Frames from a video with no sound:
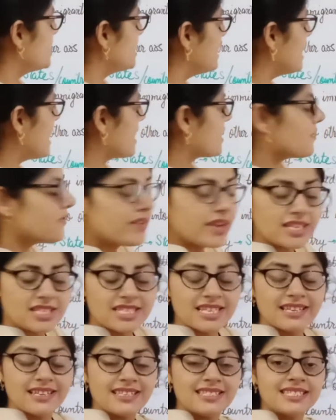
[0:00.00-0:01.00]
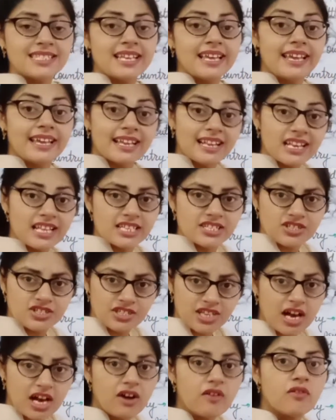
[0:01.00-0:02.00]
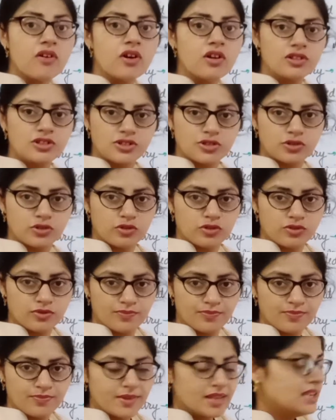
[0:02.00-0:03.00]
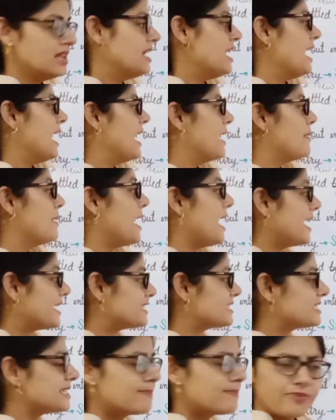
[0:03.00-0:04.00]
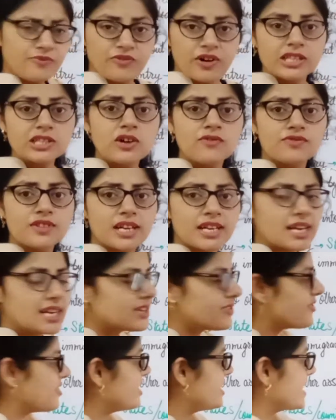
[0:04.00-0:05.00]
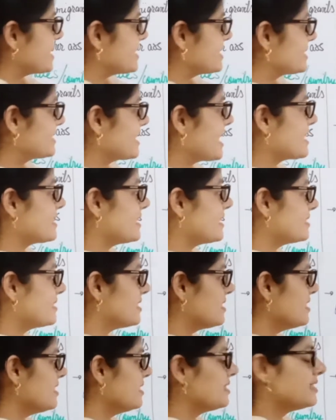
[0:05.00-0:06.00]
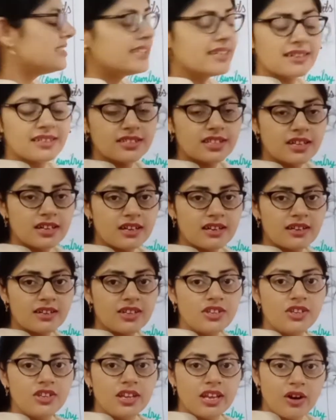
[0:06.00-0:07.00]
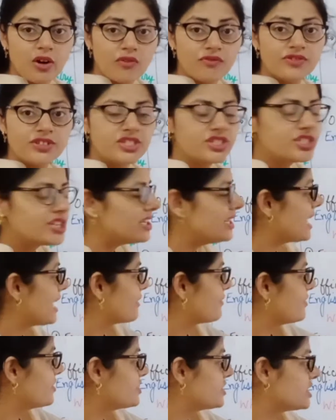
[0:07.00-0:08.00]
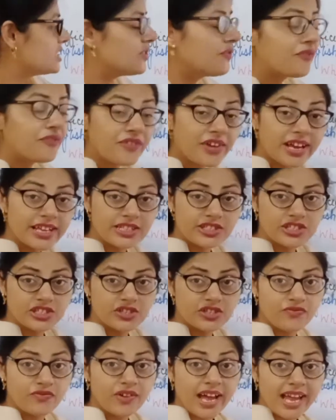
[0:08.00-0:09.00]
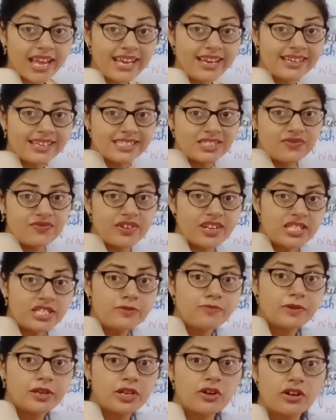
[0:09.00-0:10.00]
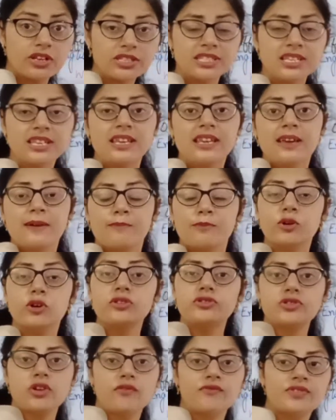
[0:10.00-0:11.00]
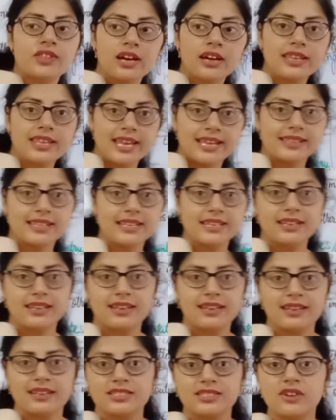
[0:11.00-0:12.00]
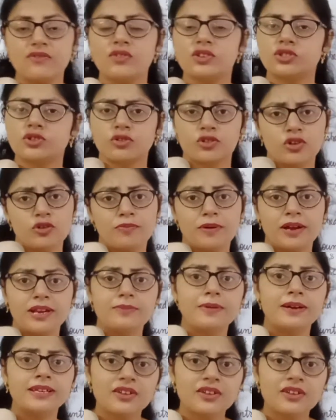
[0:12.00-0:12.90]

language is English now also. except one of the country, that is Canada. There the official language is French. Why it is French? Because most of the Canada was occupied by the